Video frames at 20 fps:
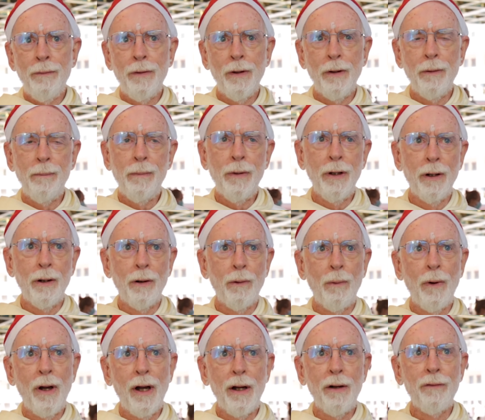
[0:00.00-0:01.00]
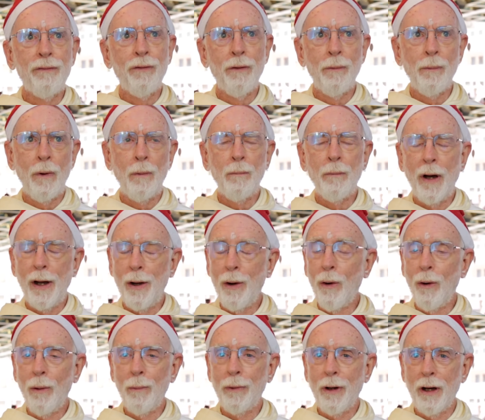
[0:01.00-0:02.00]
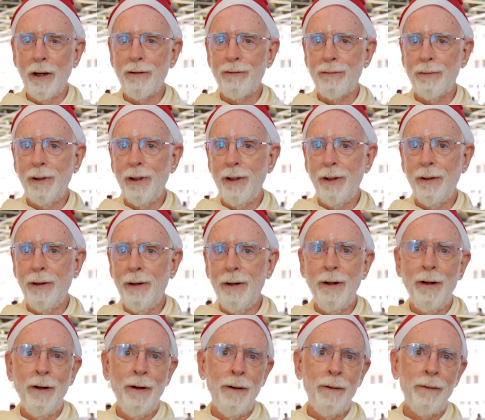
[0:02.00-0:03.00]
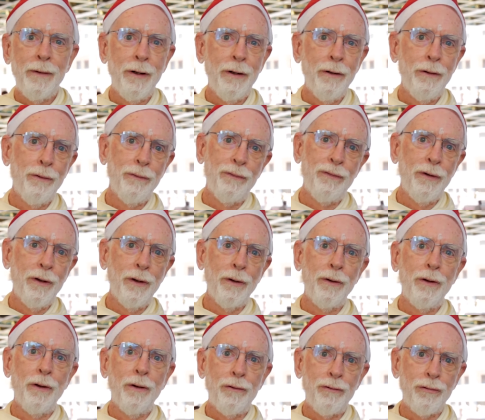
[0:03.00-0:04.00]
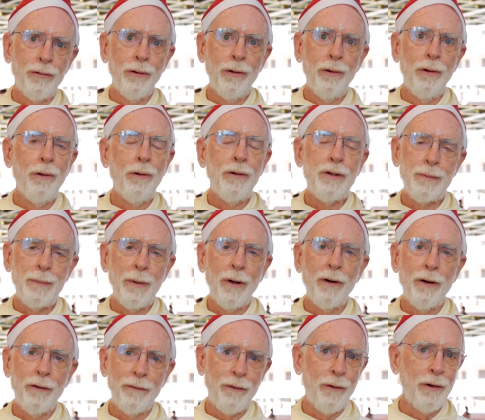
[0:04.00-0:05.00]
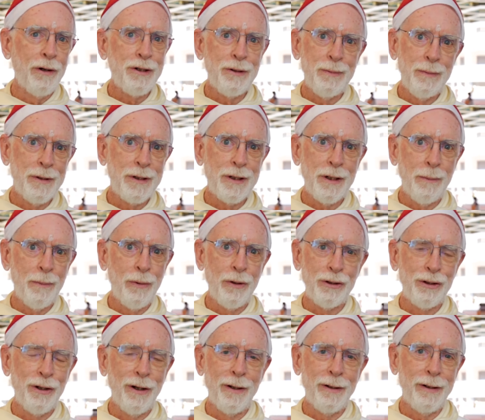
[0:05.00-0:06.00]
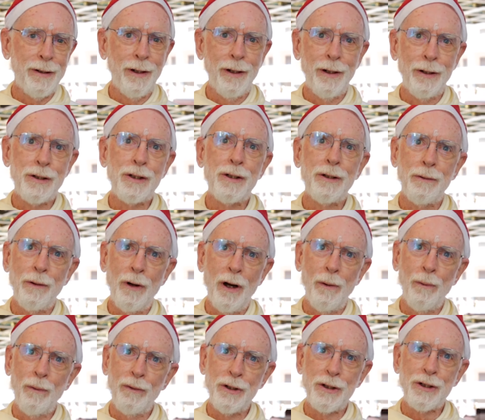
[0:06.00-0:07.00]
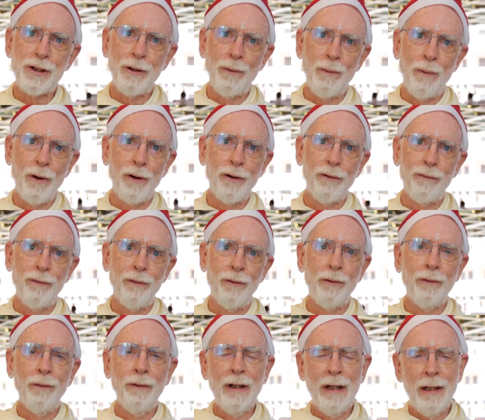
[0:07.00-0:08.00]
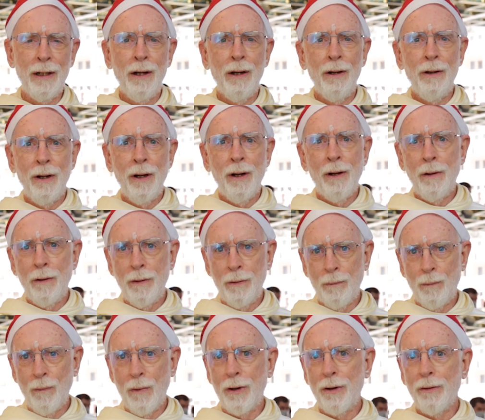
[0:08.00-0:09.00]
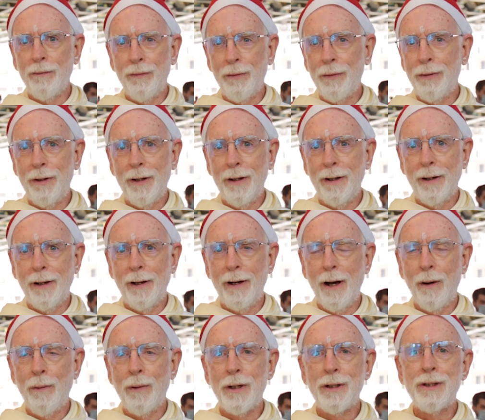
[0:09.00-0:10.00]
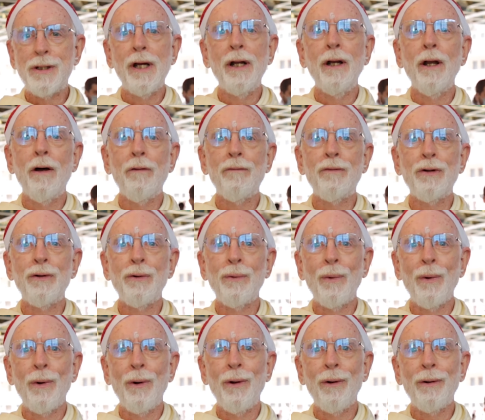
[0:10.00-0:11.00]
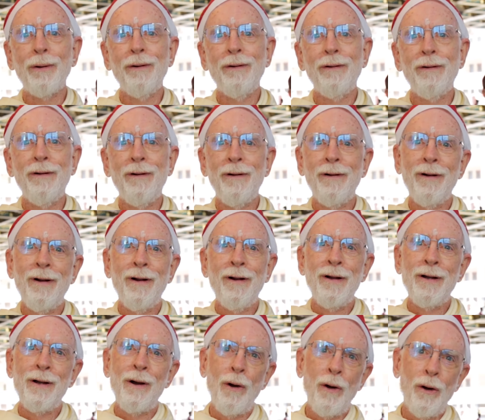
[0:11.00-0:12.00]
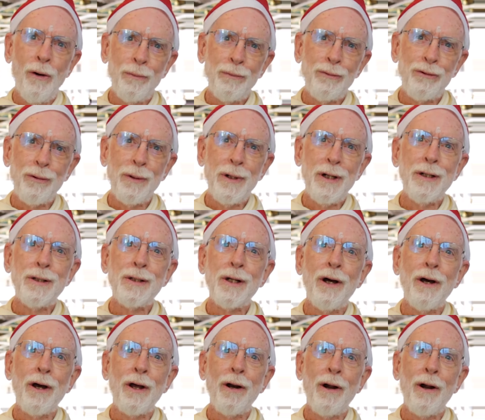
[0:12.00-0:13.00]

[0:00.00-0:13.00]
that being away from my home country, that you feel the true spirit of Christmas at Prasanthi. It's just a wonderful, wonderful thing. I want to say love to the world. Om Shri Sai